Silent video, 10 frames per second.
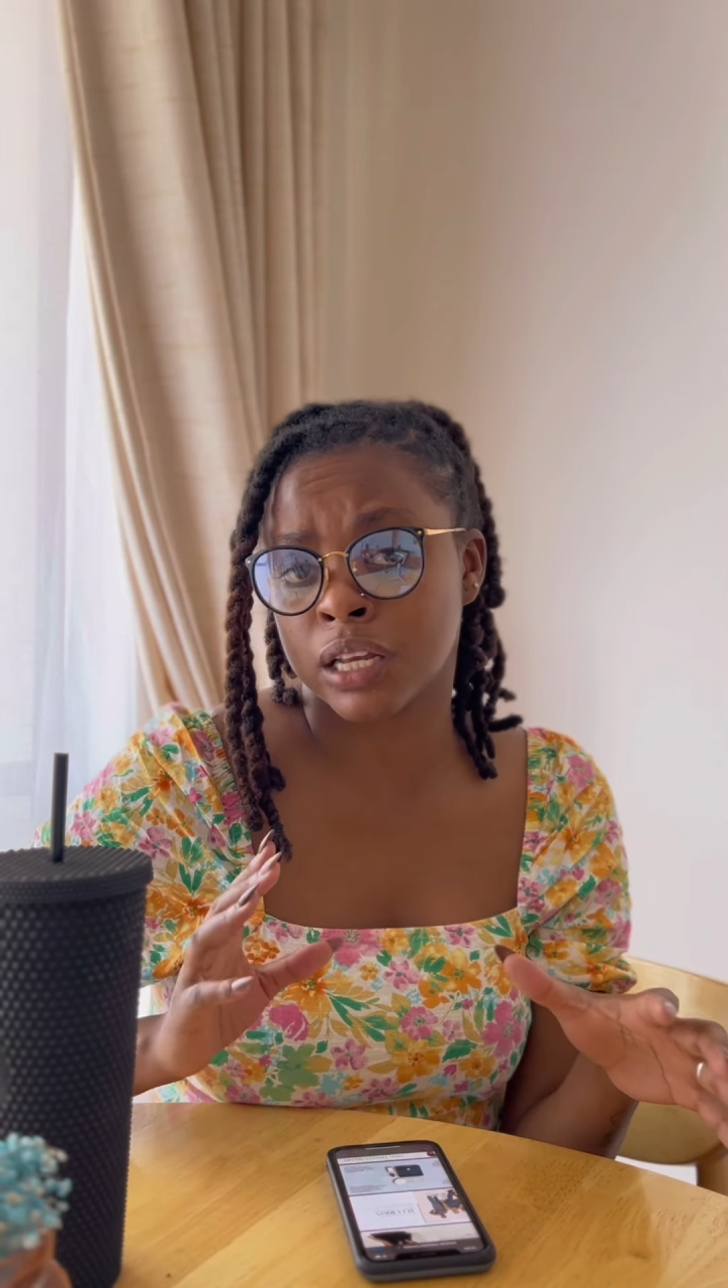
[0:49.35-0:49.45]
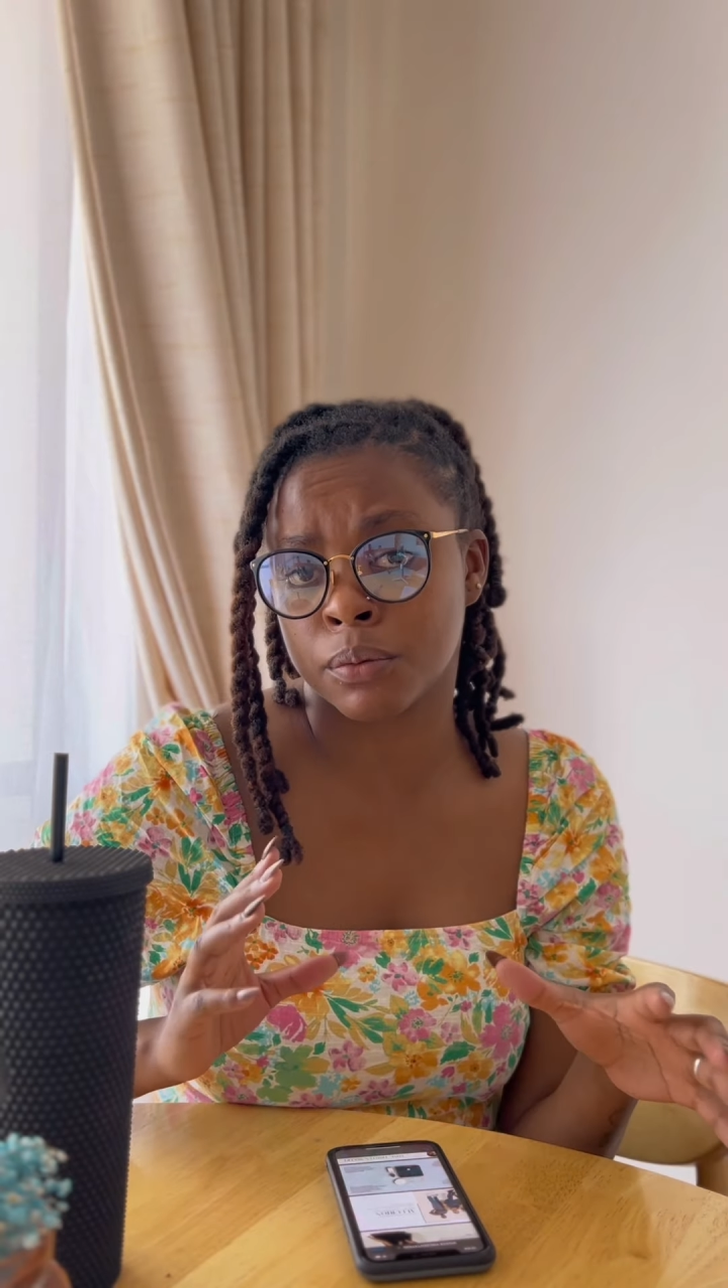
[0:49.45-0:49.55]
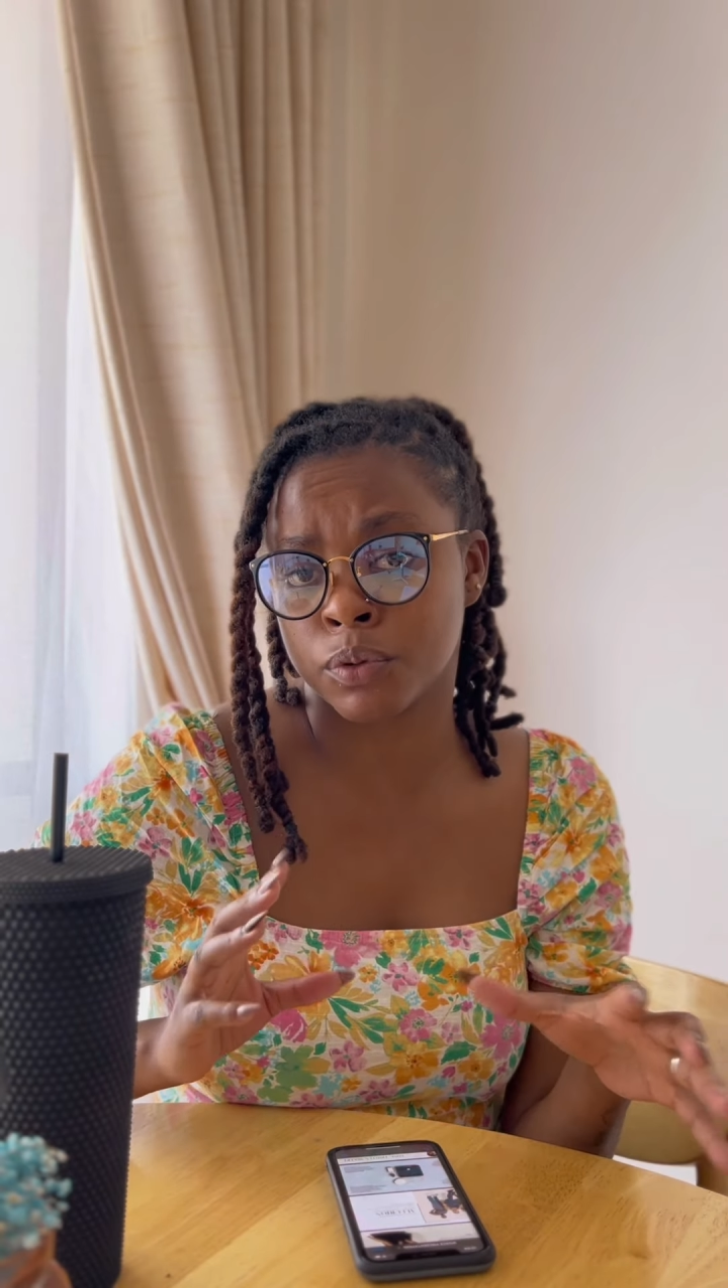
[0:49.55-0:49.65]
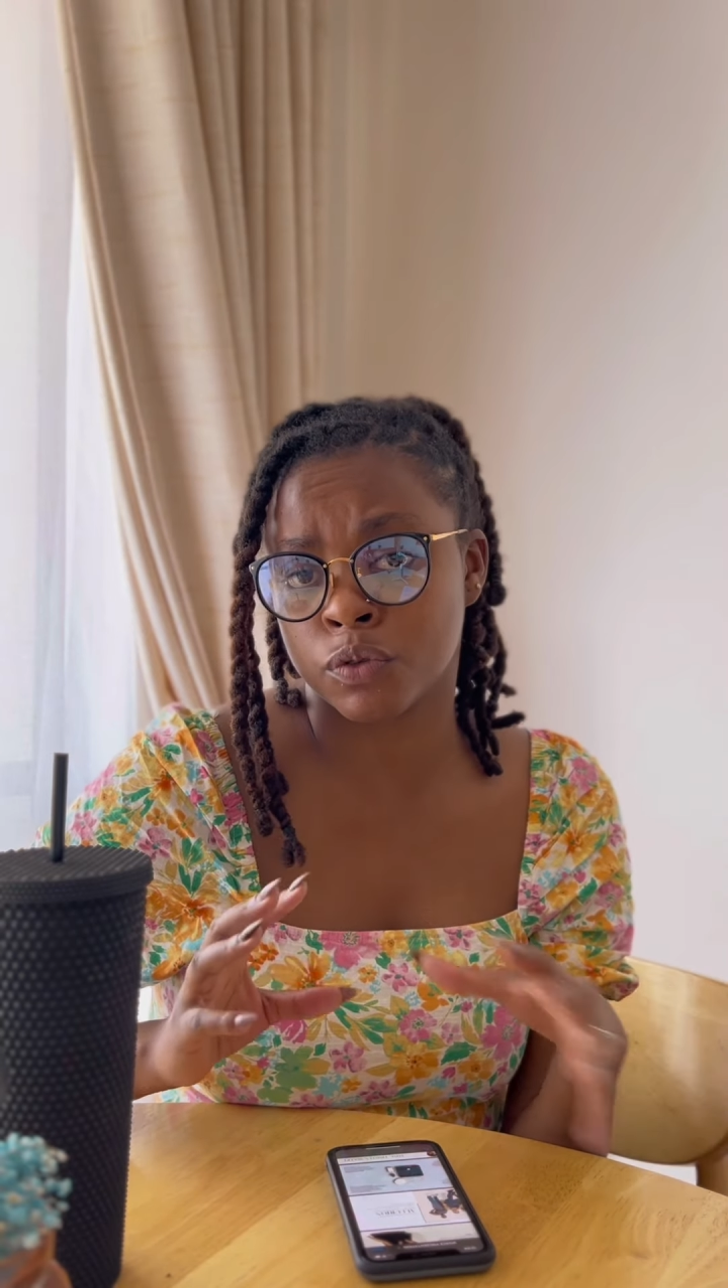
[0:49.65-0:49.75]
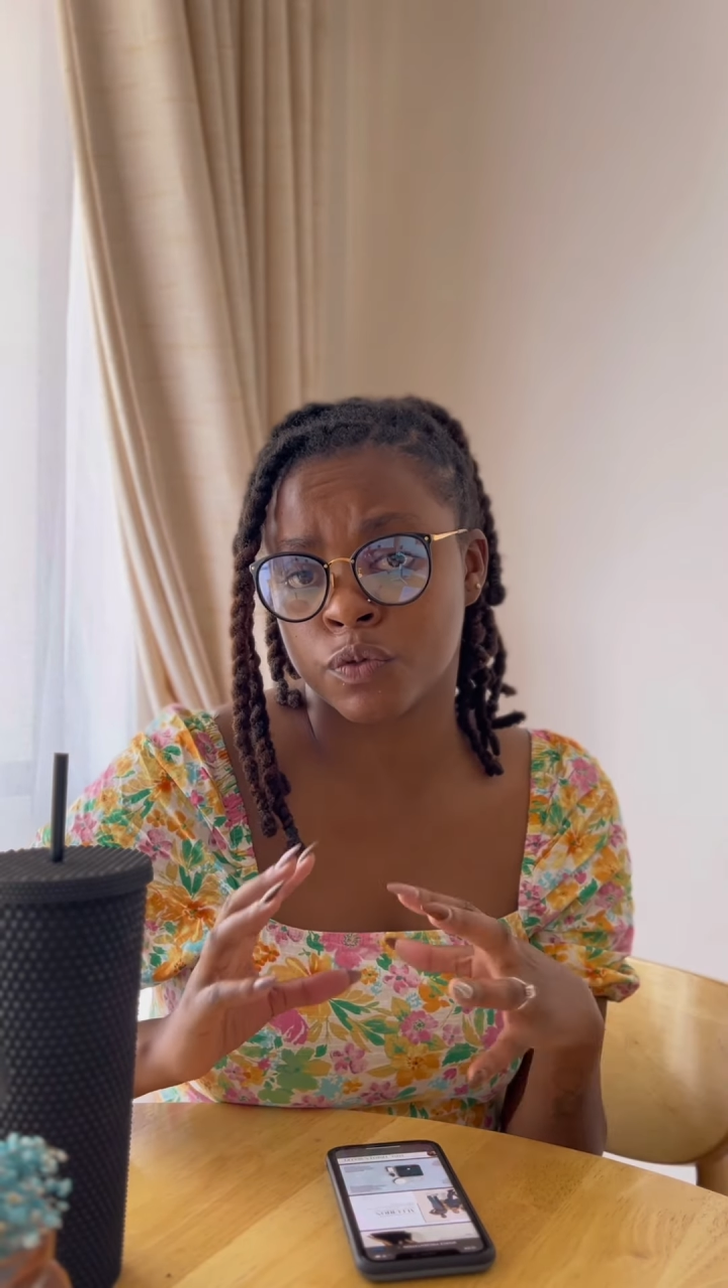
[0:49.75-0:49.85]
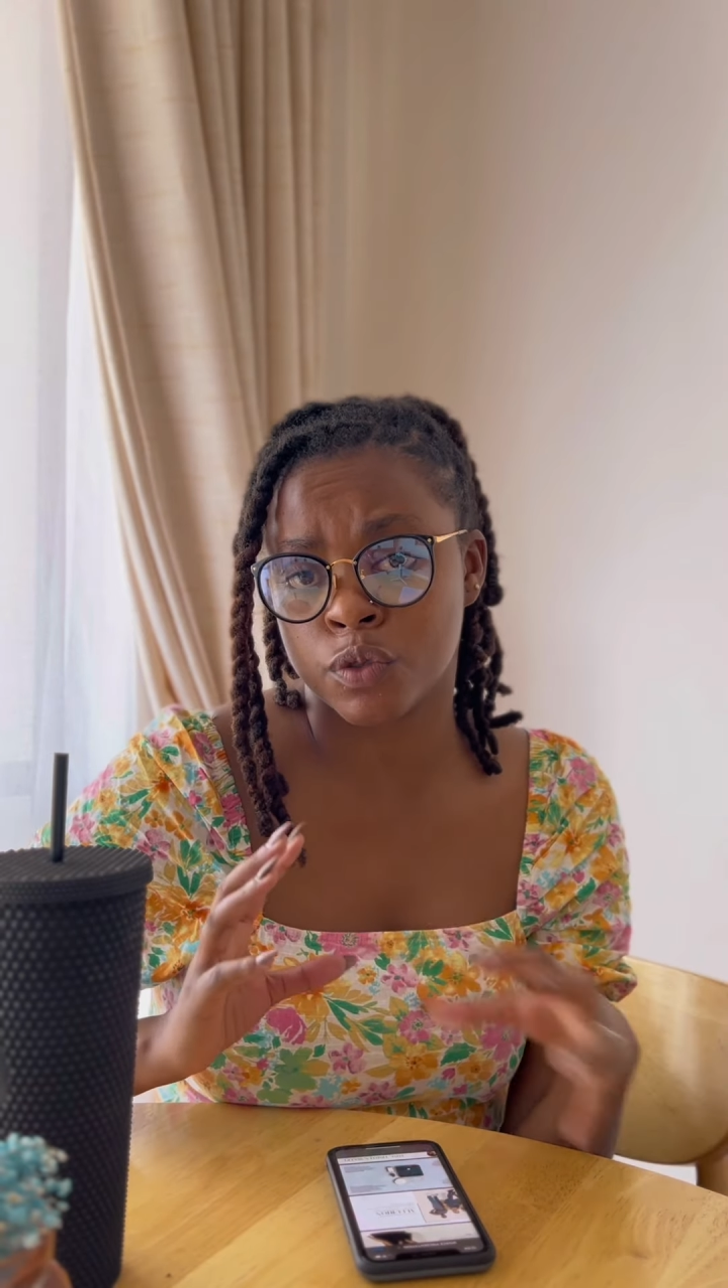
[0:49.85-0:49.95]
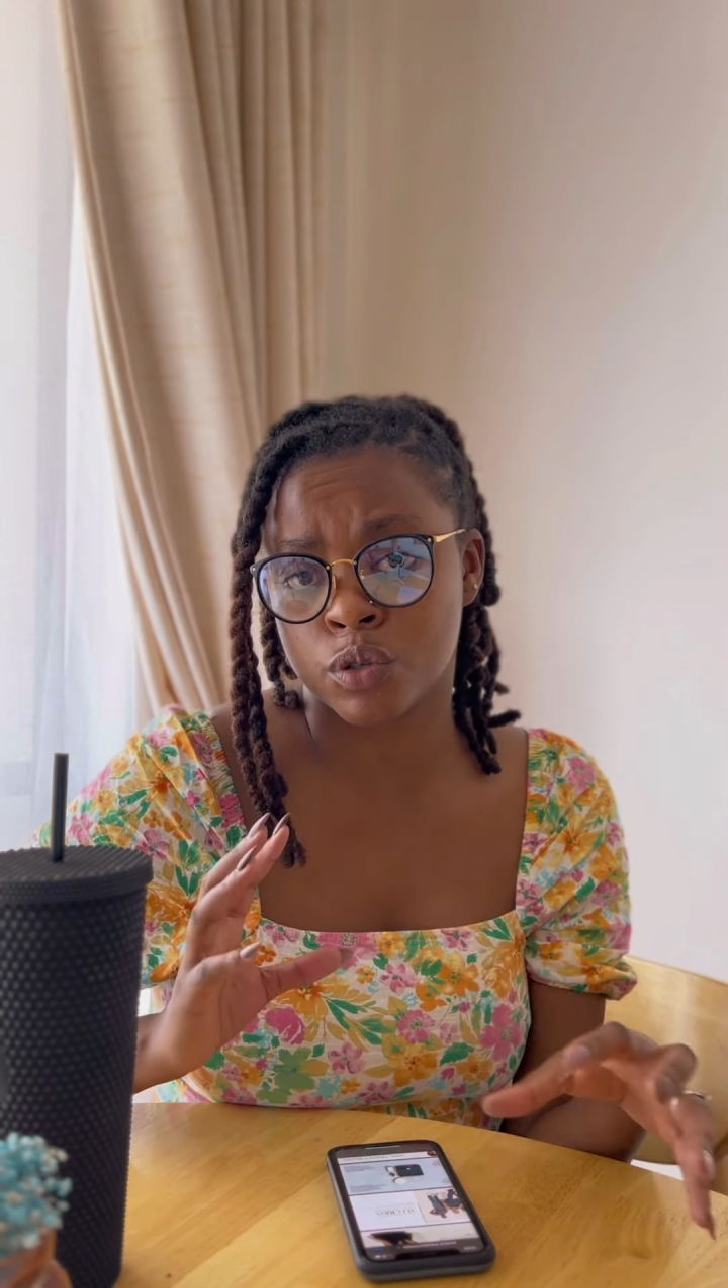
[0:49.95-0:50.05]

approved.